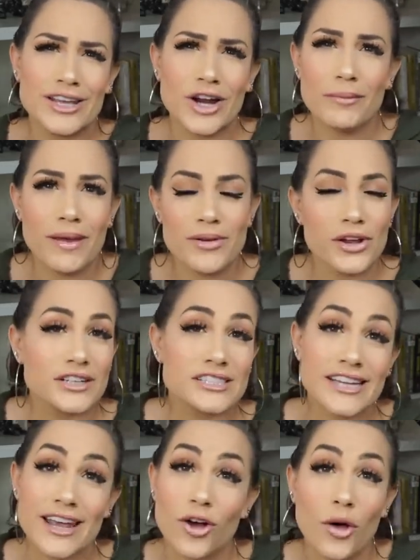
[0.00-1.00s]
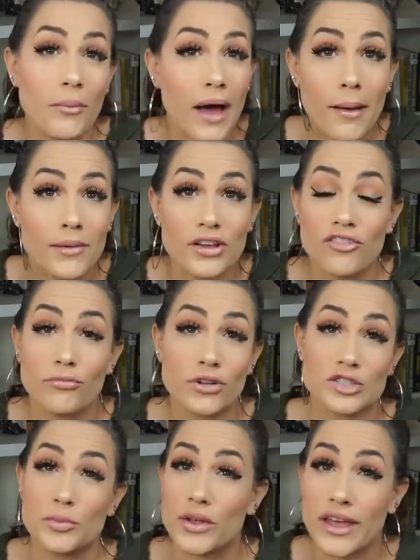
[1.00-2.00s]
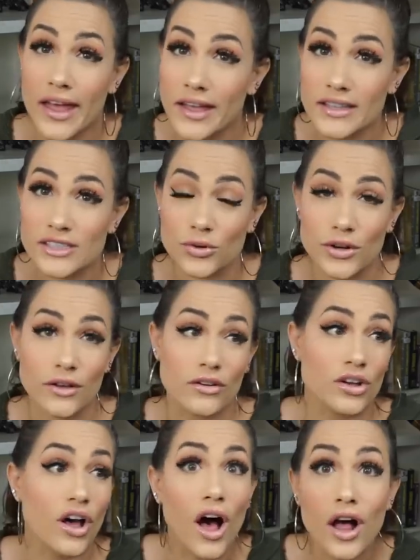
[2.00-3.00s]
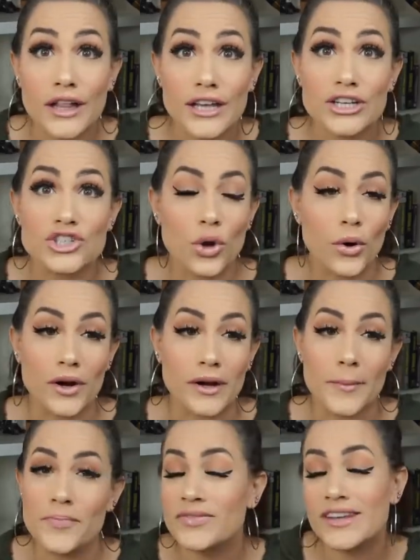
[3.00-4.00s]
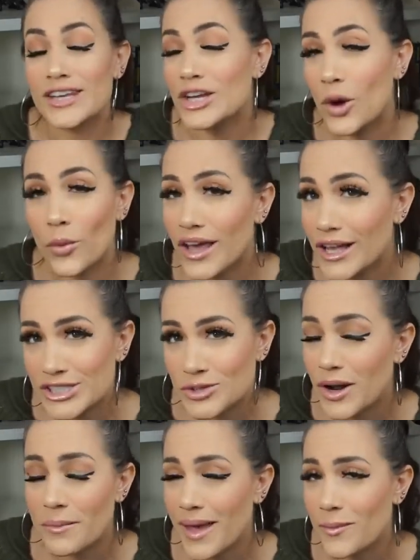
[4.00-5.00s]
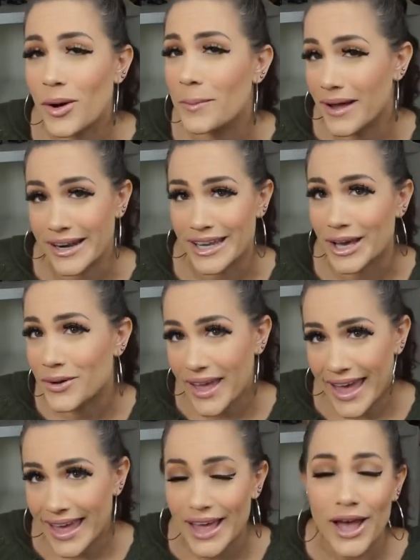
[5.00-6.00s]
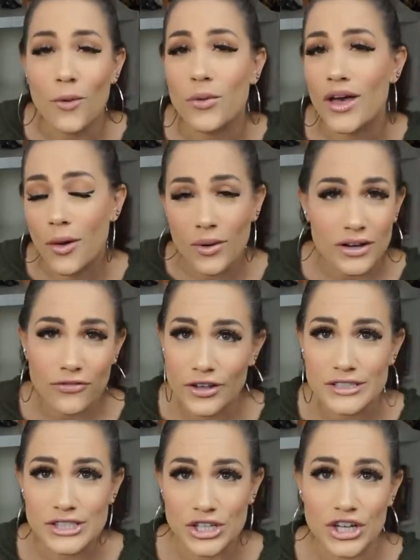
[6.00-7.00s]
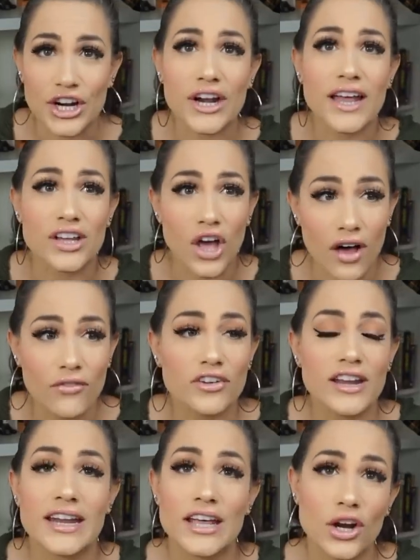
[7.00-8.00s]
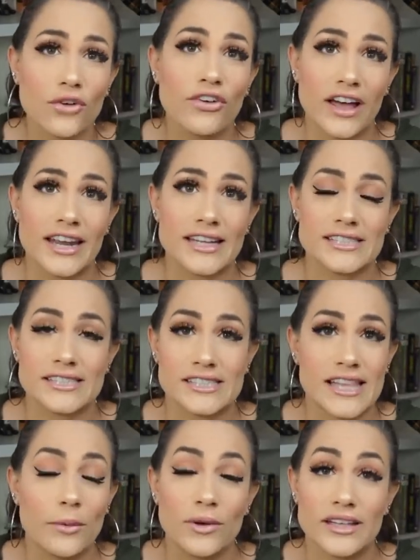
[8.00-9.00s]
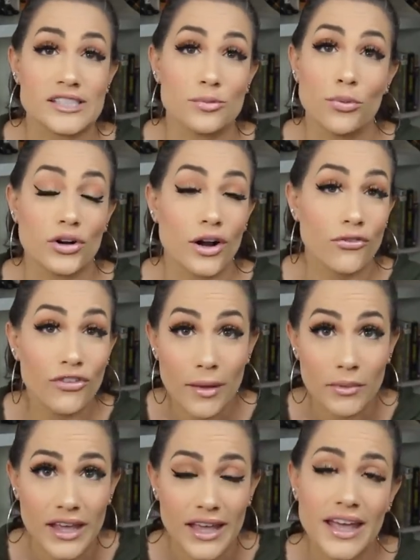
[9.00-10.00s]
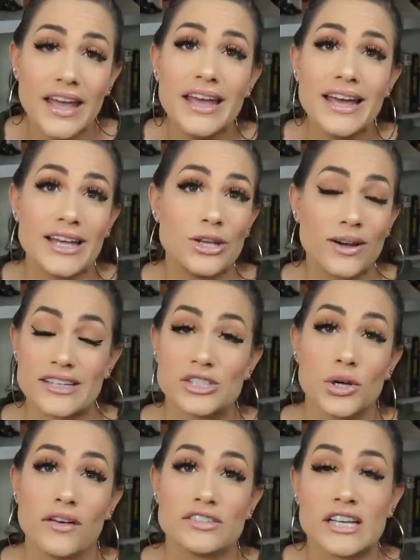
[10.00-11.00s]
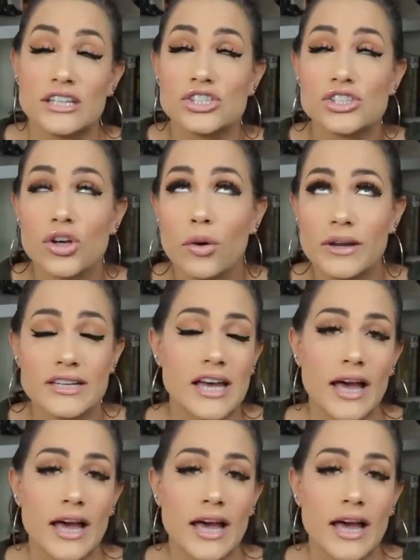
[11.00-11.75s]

you know, maybe you're a stay-at-home mom and you have multiple kids, or you go to college, or, you know, we all just want to make more money, okay? We all want to feel secure and confident in our finances and that we can support our family. And you guys know I've said so many